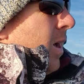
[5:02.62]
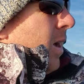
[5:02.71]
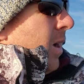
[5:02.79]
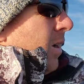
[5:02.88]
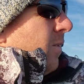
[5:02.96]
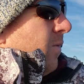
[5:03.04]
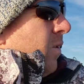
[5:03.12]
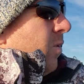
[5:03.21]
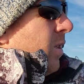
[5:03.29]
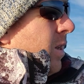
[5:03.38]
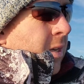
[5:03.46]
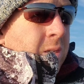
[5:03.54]
A few
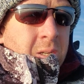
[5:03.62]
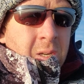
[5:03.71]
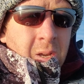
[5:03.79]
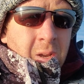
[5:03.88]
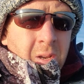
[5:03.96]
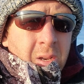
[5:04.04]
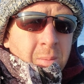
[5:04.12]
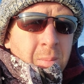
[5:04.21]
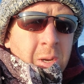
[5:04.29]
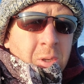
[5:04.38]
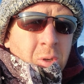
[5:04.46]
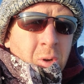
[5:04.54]
things to
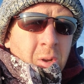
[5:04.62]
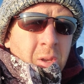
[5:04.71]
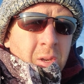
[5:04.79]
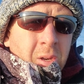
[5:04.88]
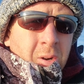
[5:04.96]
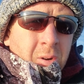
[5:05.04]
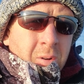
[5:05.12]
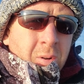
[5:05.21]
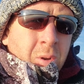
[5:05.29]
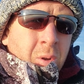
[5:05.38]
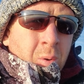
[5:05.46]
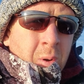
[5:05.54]
make sure that you're
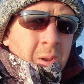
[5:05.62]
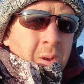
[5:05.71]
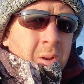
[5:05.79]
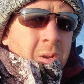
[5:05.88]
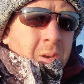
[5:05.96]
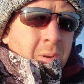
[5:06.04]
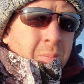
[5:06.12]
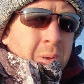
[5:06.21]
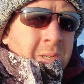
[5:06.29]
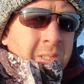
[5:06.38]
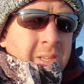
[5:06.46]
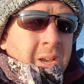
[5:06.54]
doing to
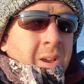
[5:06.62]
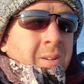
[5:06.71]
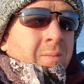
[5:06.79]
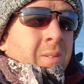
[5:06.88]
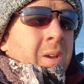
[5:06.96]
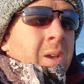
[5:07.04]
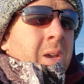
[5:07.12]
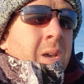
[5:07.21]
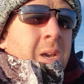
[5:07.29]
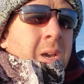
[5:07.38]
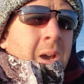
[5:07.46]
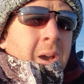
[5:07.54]
be safe.
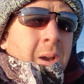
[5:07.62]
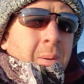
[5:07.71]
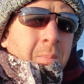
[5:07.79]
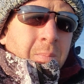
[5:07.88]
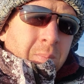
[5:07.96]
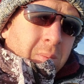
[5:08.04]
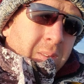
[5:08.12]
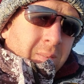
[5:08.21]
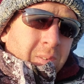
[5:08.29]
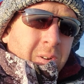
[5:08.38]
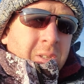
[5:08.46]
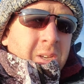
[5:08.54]

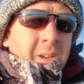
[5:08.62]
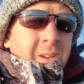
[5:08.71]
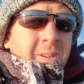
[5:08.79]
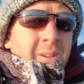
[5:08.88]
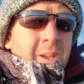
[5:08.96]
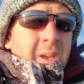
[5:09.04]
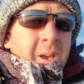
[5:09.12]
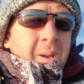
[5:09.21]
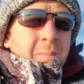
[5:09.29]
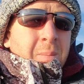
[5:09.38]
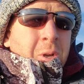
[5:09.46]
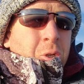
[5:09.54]
First thing,
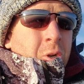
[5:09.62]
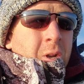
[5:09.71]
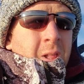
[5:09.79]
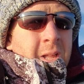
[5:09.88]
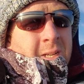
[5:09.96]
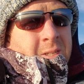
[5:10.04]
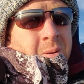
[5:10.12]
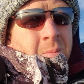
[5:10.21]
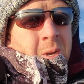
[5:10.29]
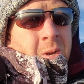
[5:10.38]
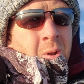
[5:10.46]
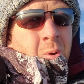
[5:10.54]
make sure you let
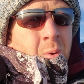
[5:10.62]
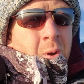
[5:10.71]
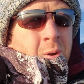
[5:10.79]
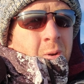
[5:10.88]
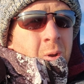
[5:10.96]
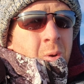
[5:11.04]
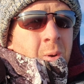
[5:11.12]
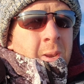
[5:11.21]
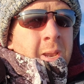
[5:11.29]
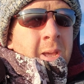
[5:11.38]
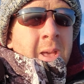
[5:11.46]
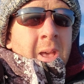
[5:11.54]
somebody know where you're
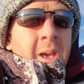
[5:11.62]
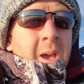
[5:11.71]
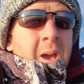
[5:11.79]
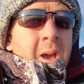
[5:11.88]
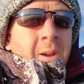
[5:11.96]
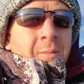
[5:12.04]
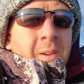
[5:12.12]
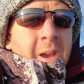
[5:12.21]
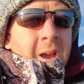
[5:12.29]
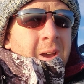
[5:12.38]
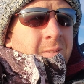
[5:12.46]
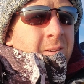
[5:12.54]
going. If you
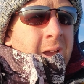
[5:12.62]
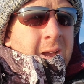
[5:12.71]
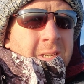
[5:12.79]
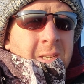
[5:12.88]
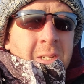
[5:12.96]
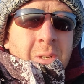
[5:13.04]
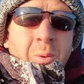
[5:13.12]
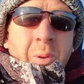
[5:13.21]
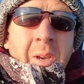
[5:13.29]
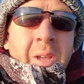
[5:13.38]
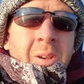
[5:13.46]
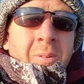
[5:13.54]
have access to
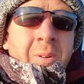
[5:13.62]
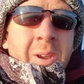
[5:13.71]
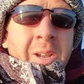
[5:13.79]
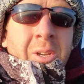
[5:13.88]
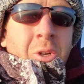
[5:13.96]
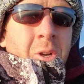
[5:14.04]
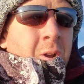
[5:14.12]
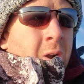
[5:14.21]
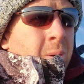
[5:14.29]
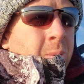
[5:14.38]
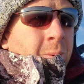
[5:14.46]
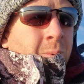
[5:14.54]
an InReach, a
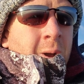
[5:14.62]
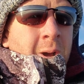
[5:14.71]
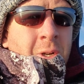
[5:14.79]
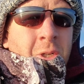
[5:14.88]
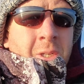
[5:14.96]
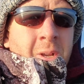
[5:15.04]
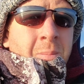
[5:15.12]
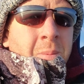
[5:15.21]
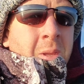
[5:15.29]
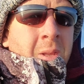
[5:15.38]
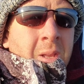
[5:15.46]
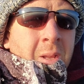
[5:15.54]
Garmin watch,
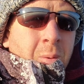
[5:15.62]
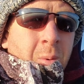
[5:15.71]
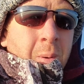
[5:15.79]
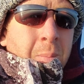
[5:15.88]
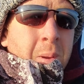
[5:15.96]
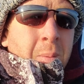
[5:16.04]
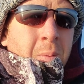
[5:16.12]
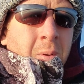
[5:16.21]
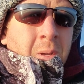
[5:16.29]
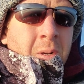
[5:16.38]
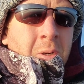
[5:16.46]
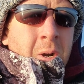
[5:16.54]
something where people
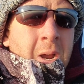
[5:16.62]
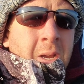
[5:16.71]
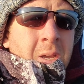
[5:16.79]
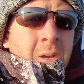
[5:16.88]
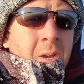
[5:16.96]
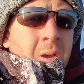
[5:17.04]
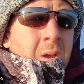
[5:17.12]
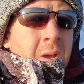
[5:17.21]
can track you,